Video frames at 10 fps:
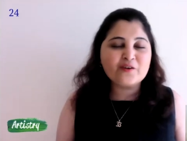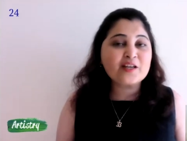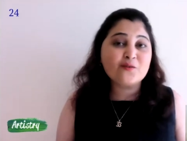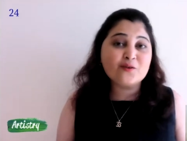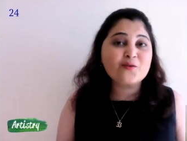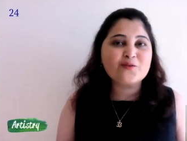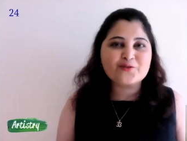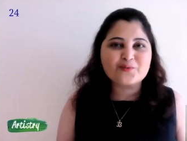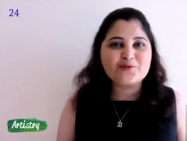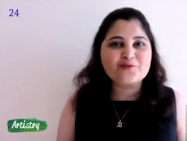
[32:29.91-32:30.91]
we can all
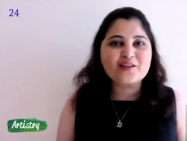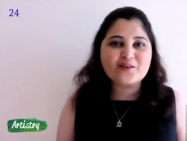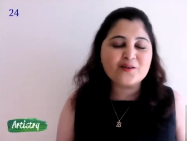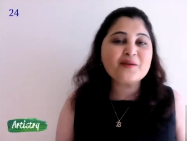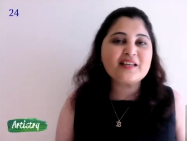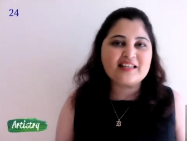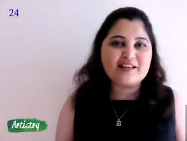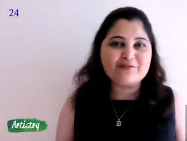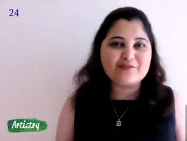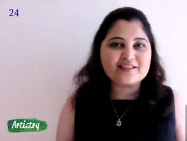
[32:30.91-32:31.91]
contribute we can all make an
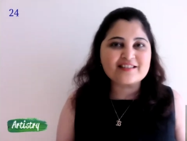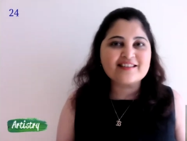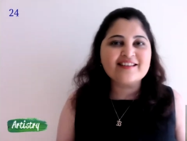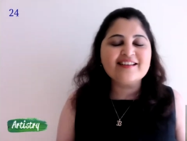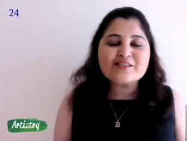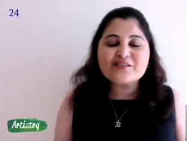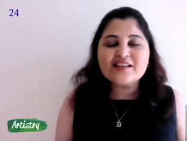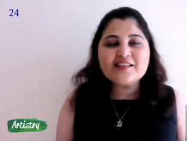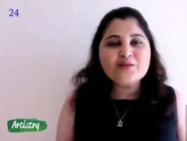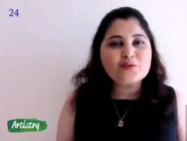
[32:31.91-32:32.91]
effort
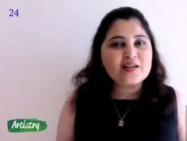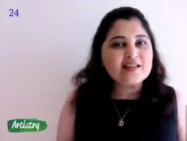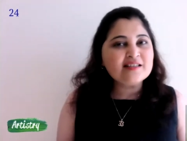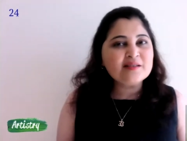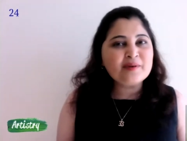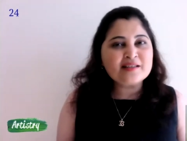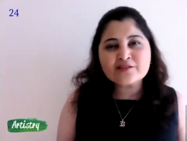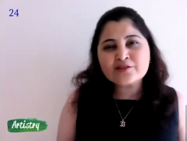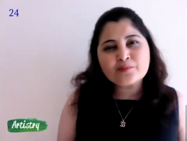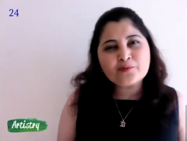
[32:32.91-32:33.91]
sonali you run a
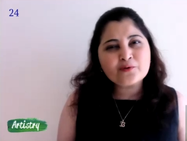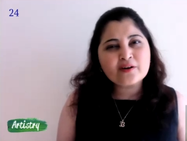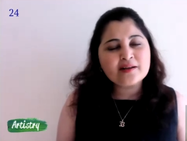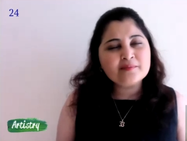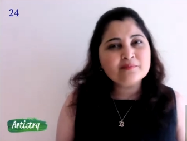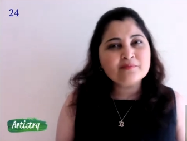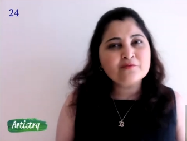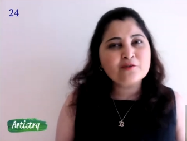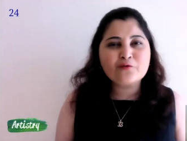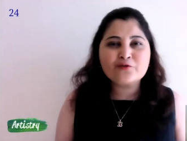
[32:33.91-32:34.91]
mentorship program
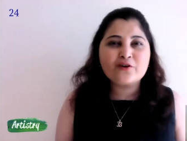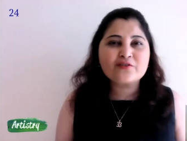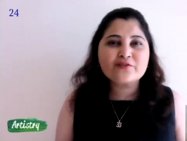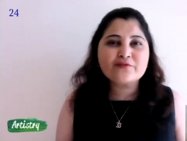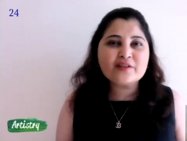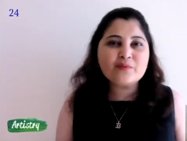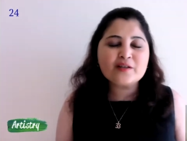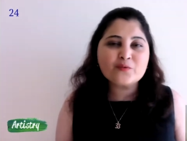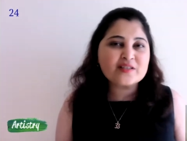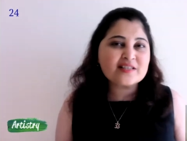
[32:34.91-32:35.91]
for photography when
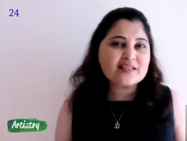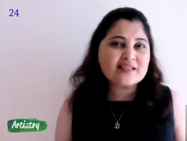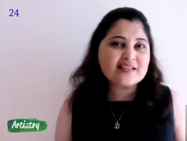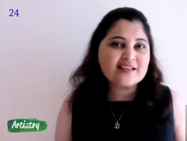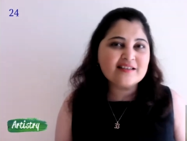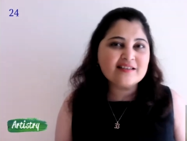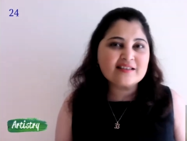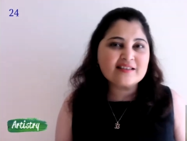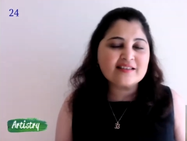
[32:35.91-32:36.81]
you visit India?